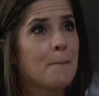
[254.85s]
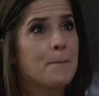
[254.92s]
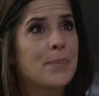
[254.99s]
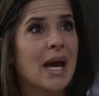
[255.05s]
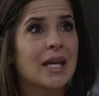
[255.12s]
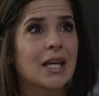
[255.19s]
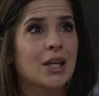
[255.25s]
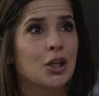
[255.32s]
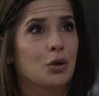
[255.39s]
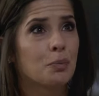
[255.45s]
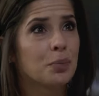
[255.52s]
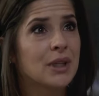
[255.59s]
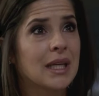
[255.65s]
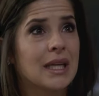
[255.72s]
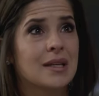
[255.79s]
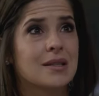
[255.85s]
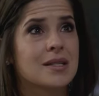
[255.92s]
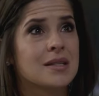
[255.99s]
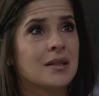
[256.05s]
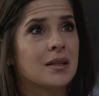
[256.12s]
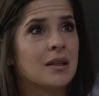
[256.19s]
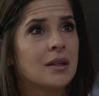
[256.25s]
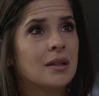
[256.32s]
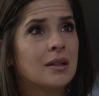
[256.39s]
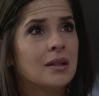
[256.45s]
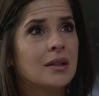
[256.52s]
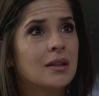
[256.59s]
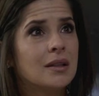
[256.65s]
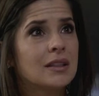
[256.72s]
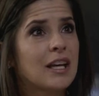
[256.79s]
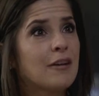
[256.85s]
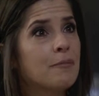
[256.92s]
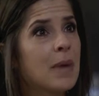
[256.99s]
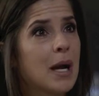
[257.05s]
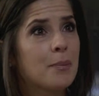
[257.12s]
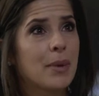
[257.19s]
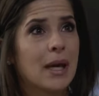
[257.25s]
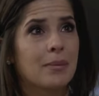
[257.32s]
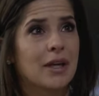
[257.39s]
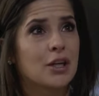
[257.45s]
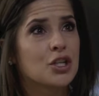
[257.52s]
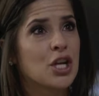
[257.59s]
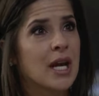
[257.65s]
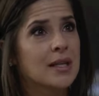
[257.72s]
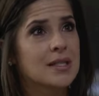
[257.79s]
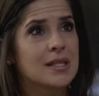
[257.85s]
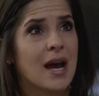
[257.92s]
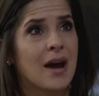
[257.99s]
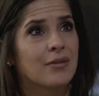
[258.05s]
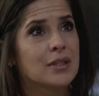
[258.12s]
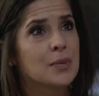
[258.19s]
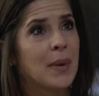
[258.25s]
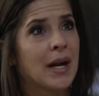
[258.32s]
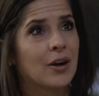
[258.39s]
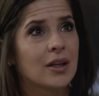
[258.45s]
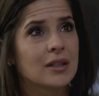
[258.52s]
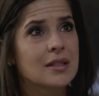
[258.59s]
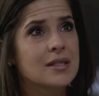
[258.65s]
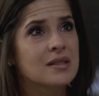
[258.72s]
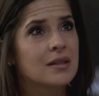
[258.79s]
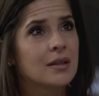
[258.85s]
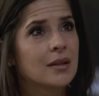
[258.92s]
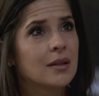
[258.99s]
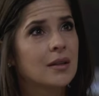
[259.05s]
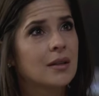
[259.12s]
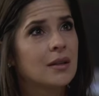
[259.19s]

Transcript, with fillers: I am begging you, please. Give my baby a chance to have its parents.